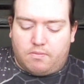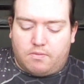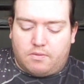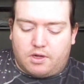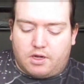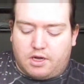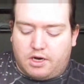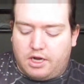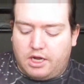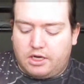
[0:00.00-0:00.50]

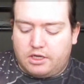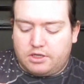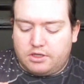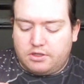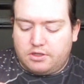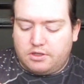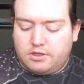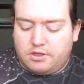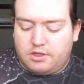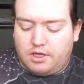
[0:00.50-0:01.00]

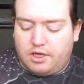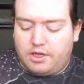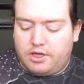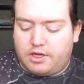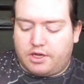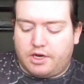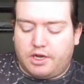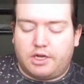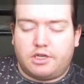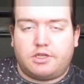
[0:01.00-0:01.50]
connections, the other
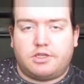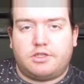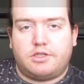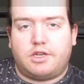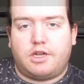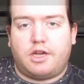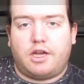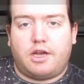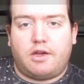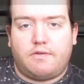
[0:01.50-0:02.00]
connections
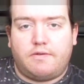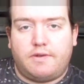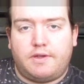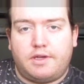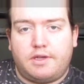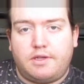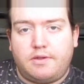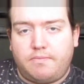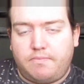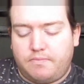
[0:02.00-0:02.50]
I have
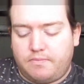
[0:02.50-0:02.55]
here